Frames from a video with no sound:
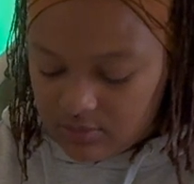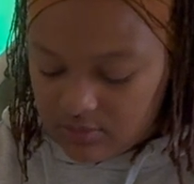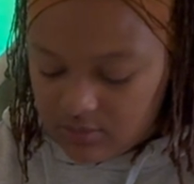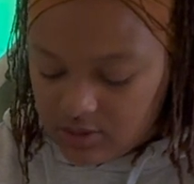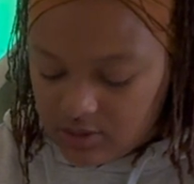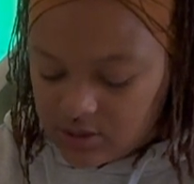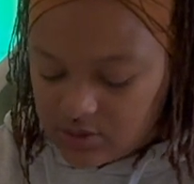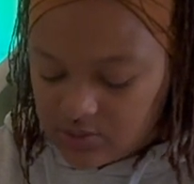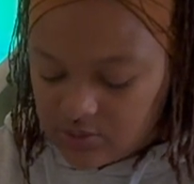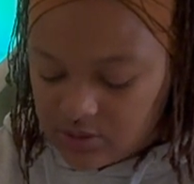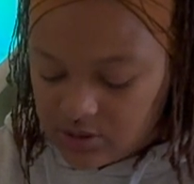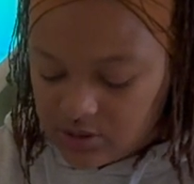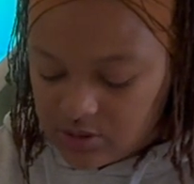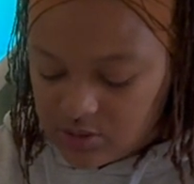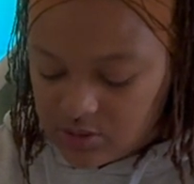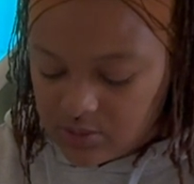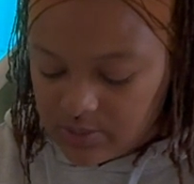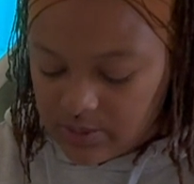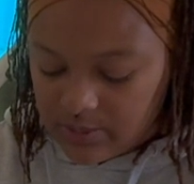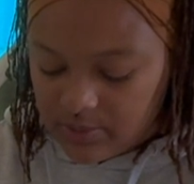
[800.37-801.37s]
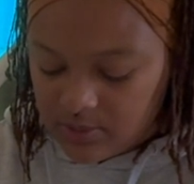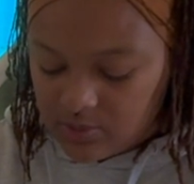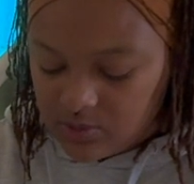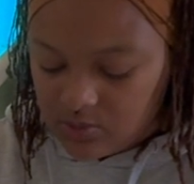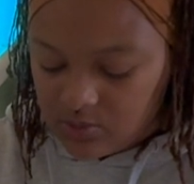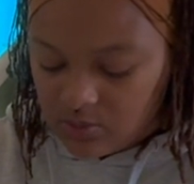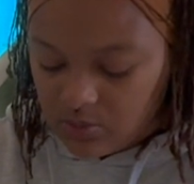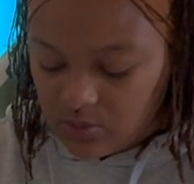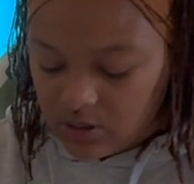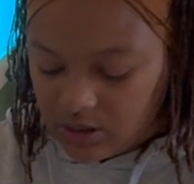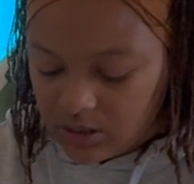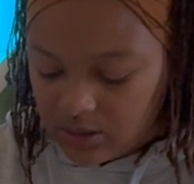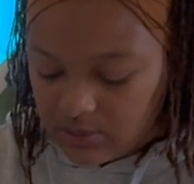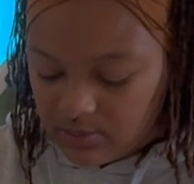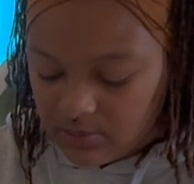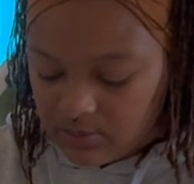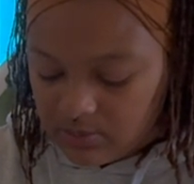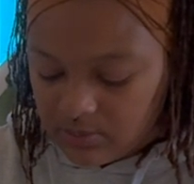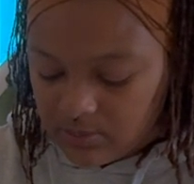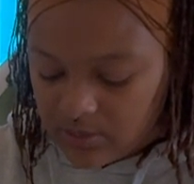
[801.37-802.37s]
This research paper is really
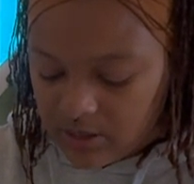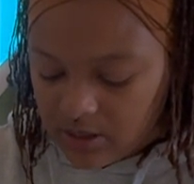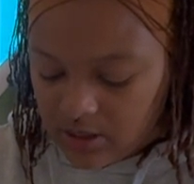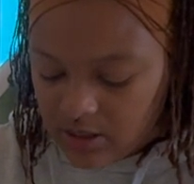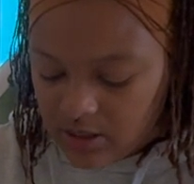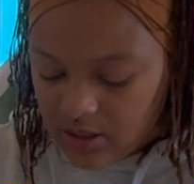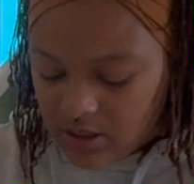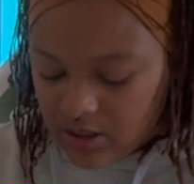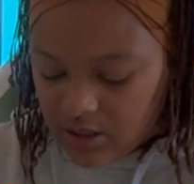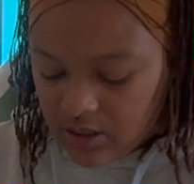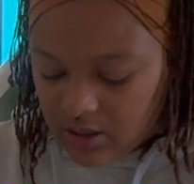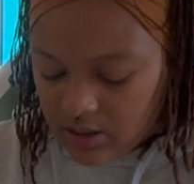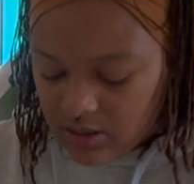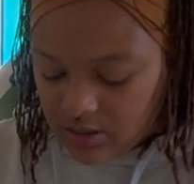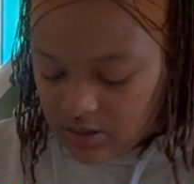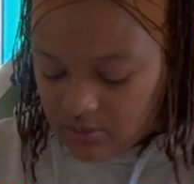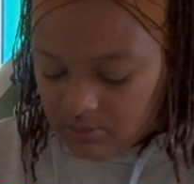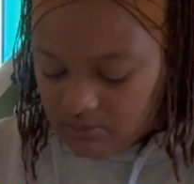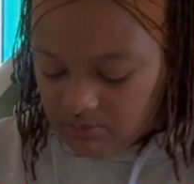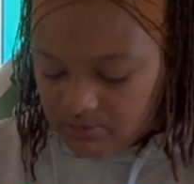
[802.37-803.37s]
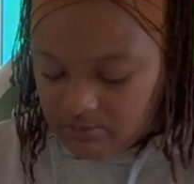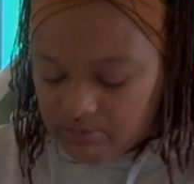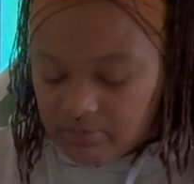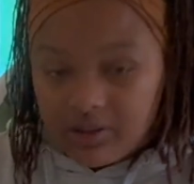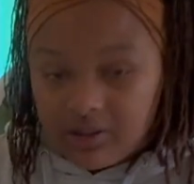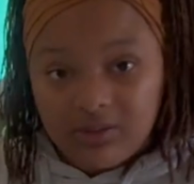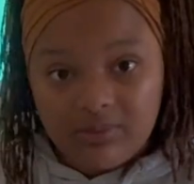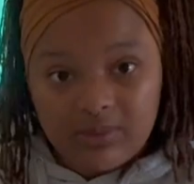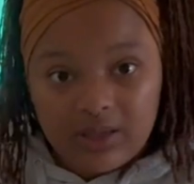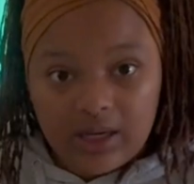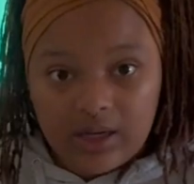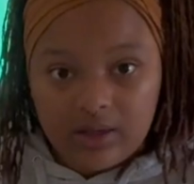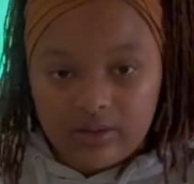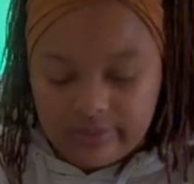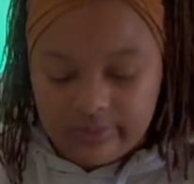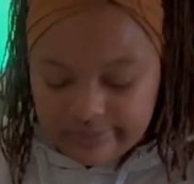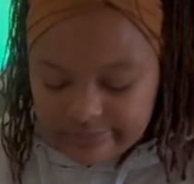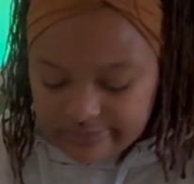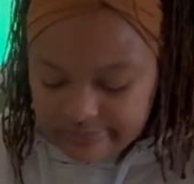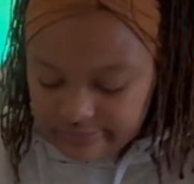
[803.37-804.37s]
putting me out.
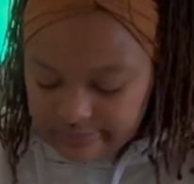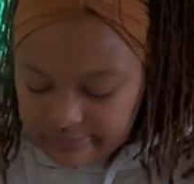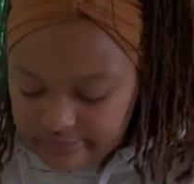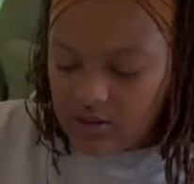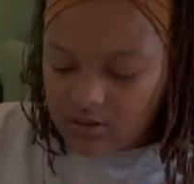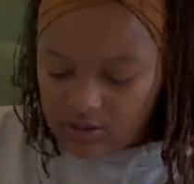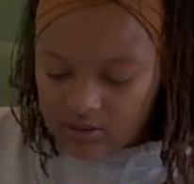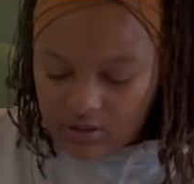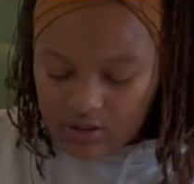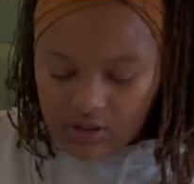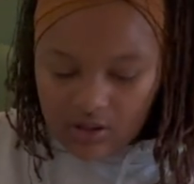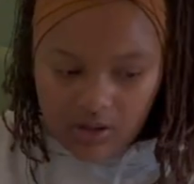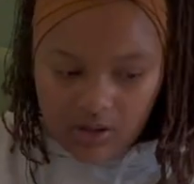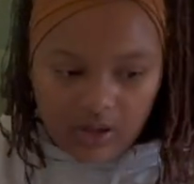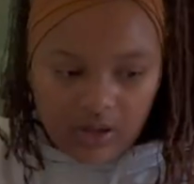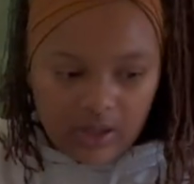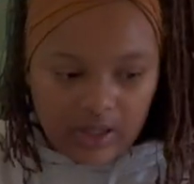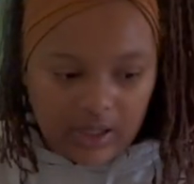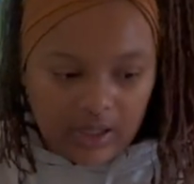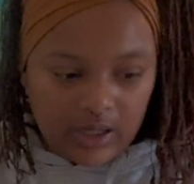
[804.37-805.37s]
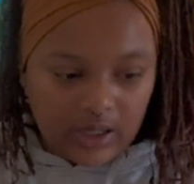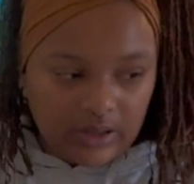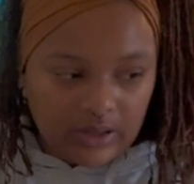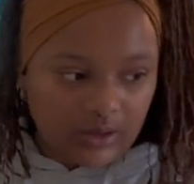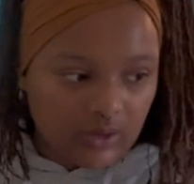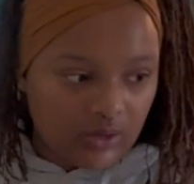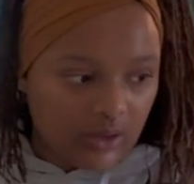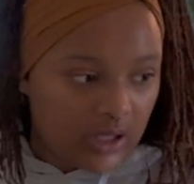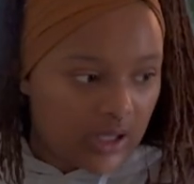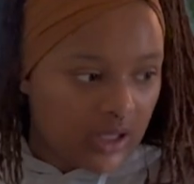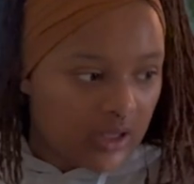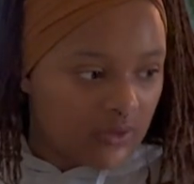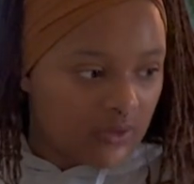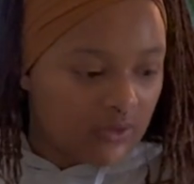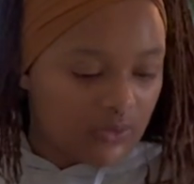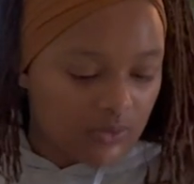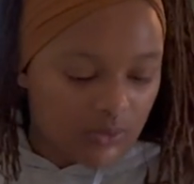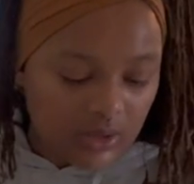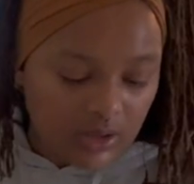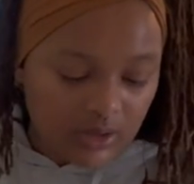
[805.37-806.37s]
Alright, got the
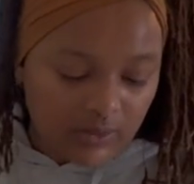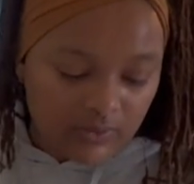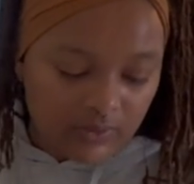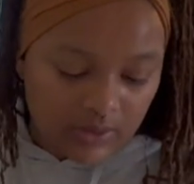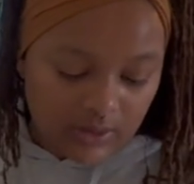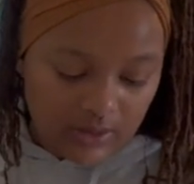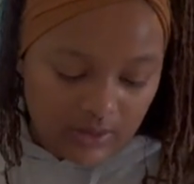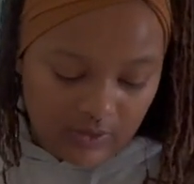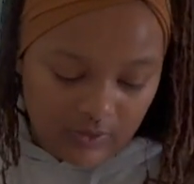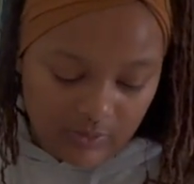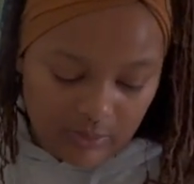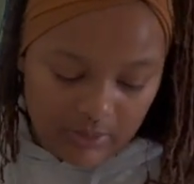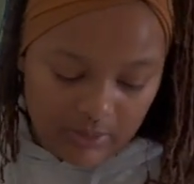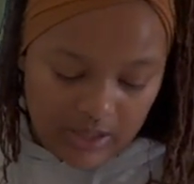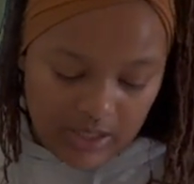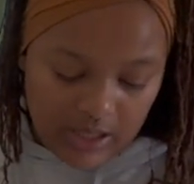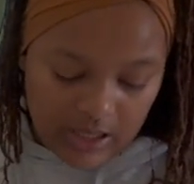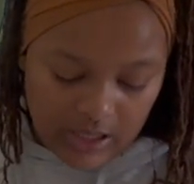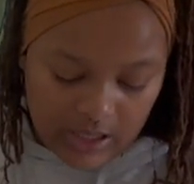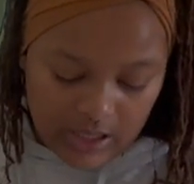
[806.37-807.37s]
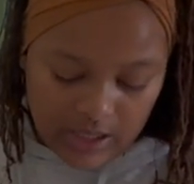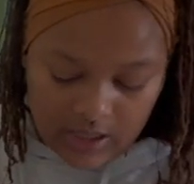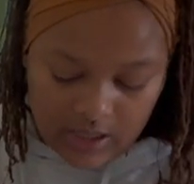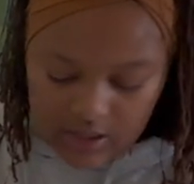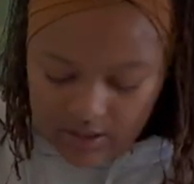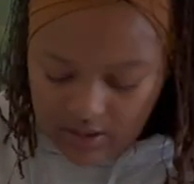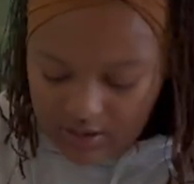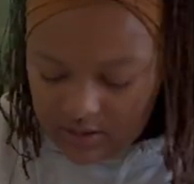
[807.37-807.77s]
ends weaved on this blanket.